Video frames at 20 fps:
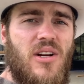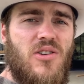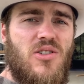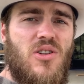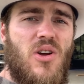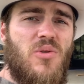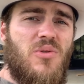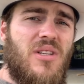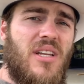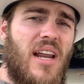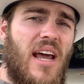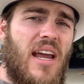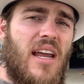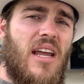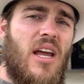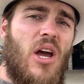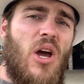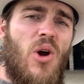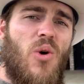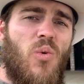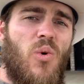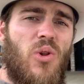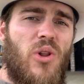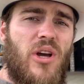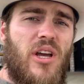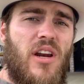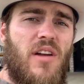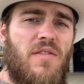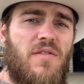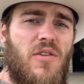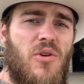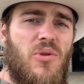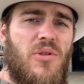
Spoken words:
So today we'll look at a few